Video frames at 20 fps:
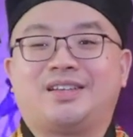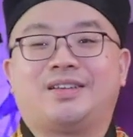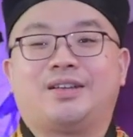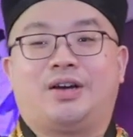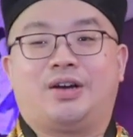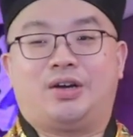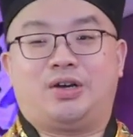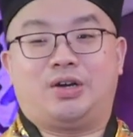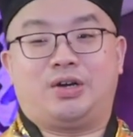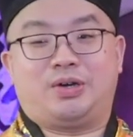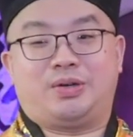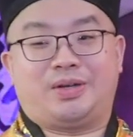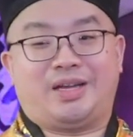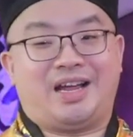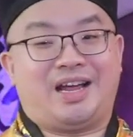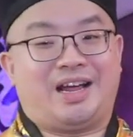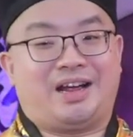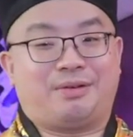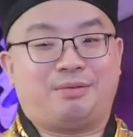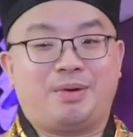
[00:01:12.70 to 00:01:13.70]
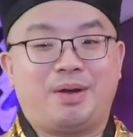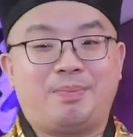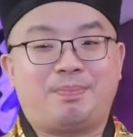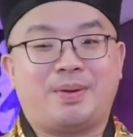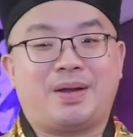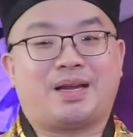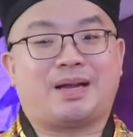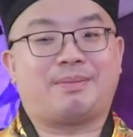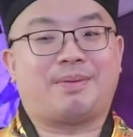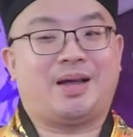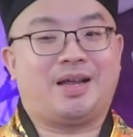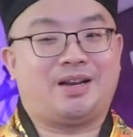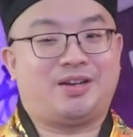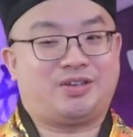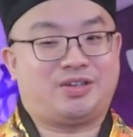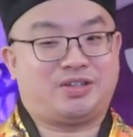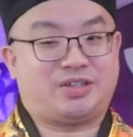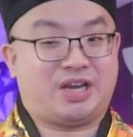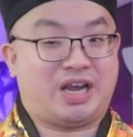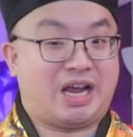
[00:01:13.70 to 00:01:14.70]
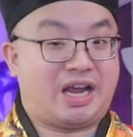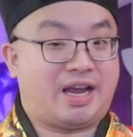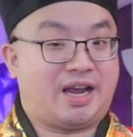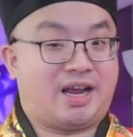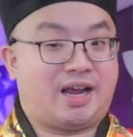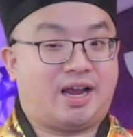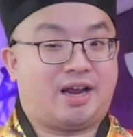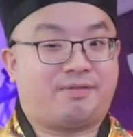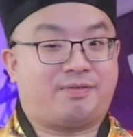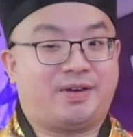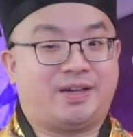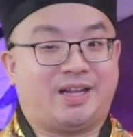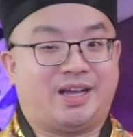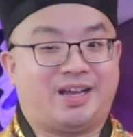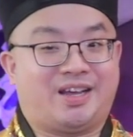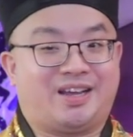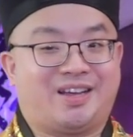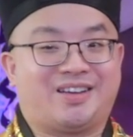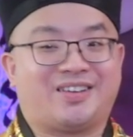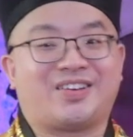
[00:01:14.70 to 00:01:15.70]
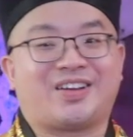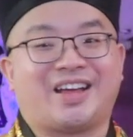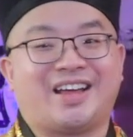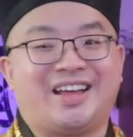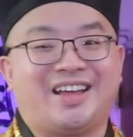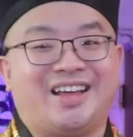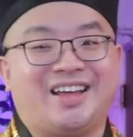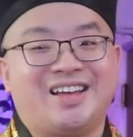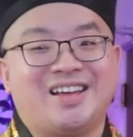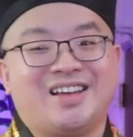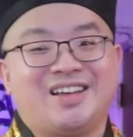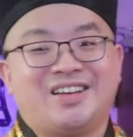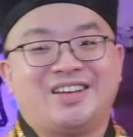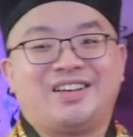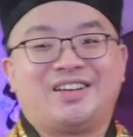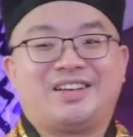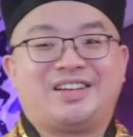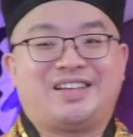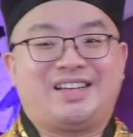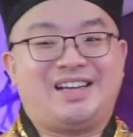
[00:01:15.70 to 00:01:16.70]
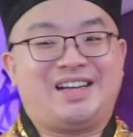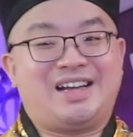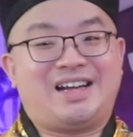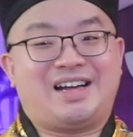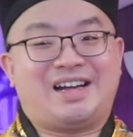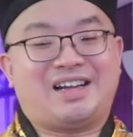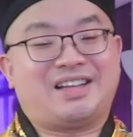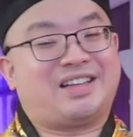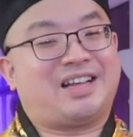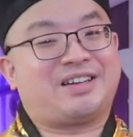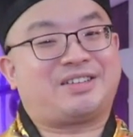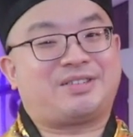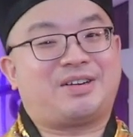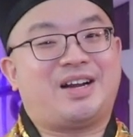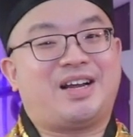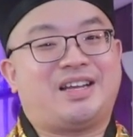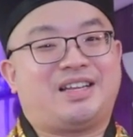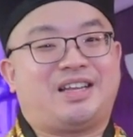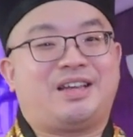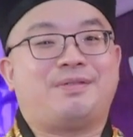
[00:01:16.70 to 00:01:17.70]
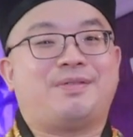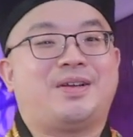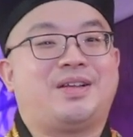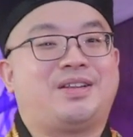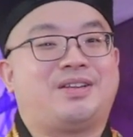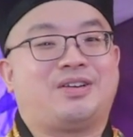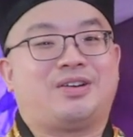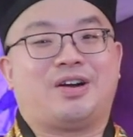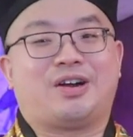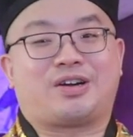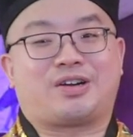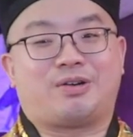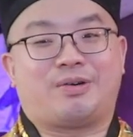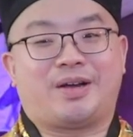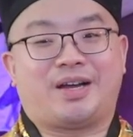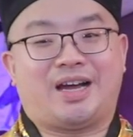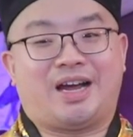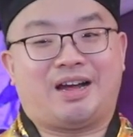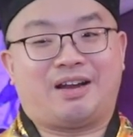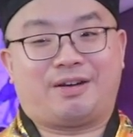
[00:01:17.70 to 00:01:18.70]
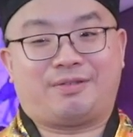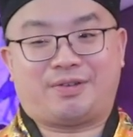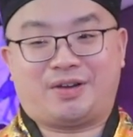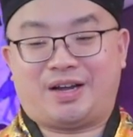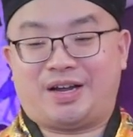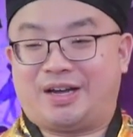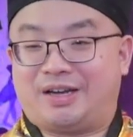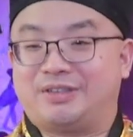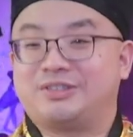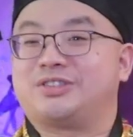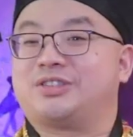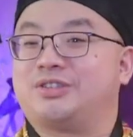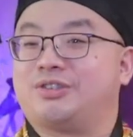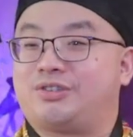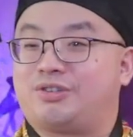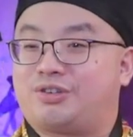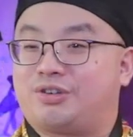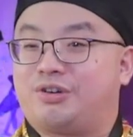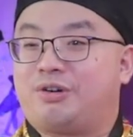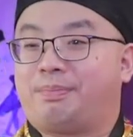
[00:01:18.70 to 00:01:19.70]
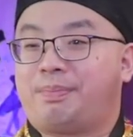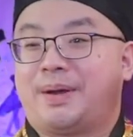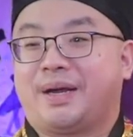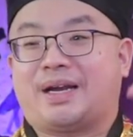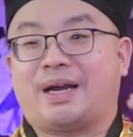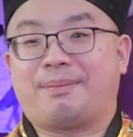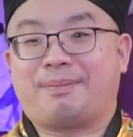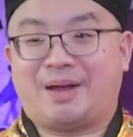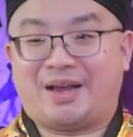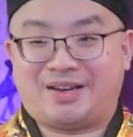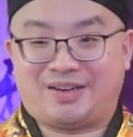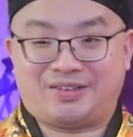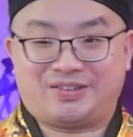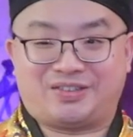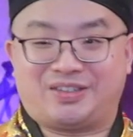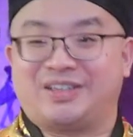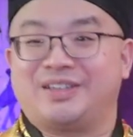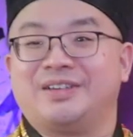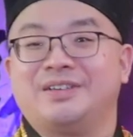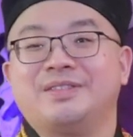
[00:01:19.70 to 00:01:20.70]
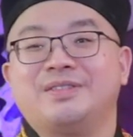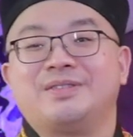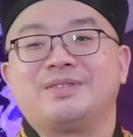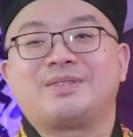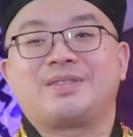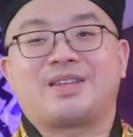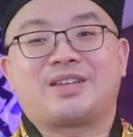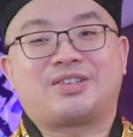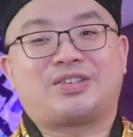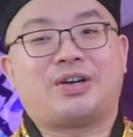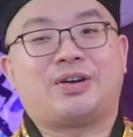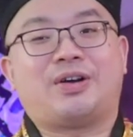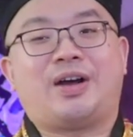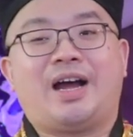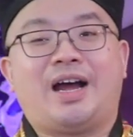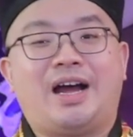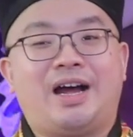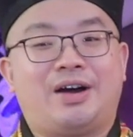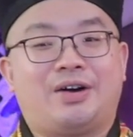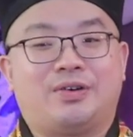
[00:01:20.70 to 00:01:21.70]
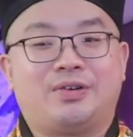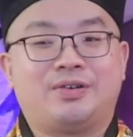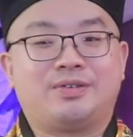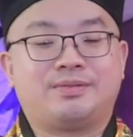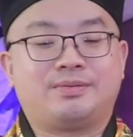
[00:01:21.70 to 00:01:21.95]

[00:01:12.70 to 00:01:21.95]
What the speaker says: Oh yeah, we pick up energies every day, okay? Yeah, that's right. Even you're not going out of your house, you do pick up energy. So how?